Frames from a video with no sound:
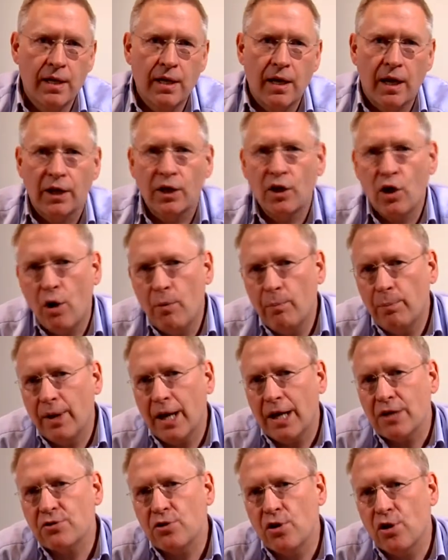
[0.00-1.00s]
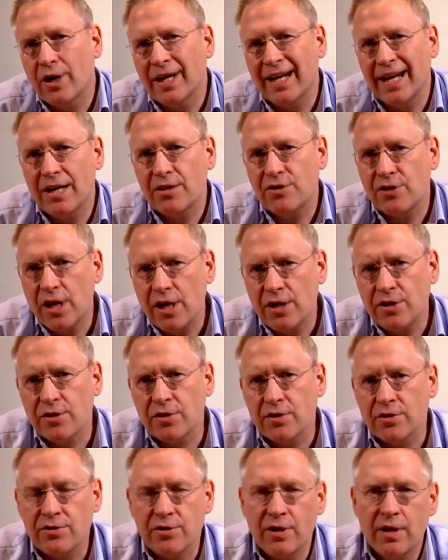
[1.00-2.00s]
and complex
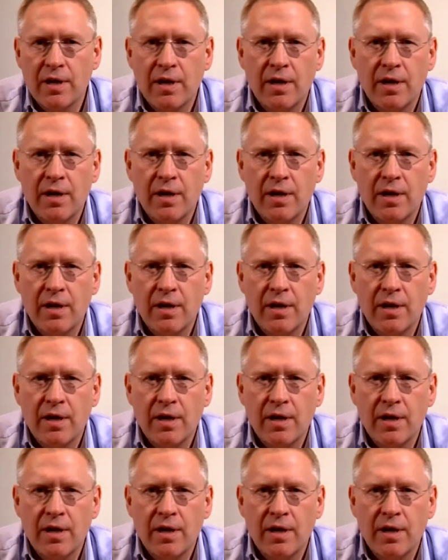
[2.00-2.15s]
organizations,